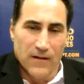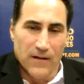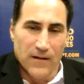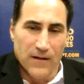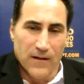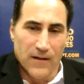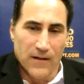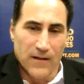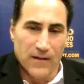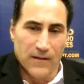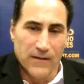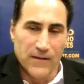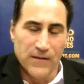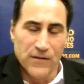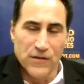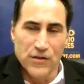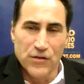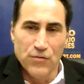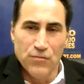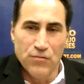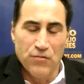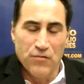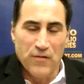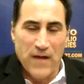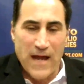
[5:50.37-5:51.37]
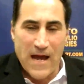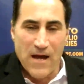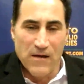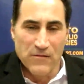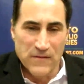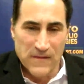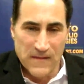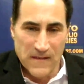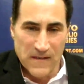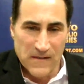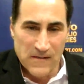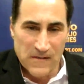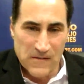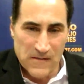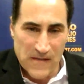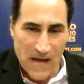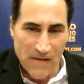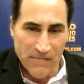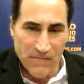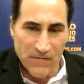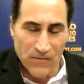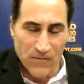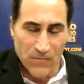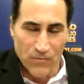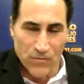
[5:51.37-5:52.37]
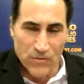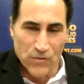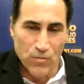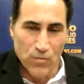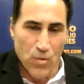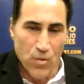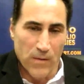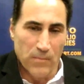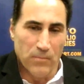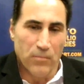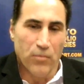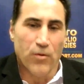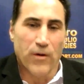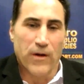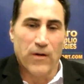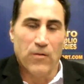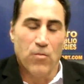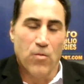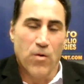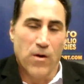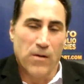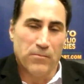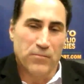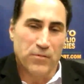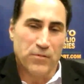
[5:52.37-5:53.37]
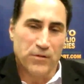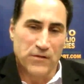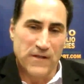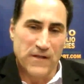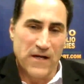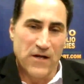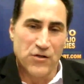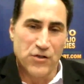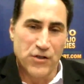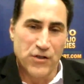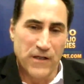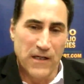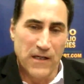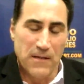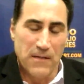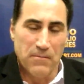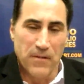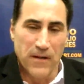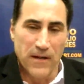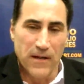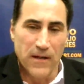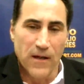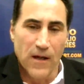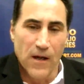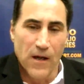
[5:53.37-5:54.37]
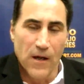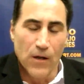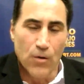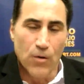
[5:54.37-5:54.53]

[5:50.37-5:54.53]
in 2007 was 1.1% of GDP.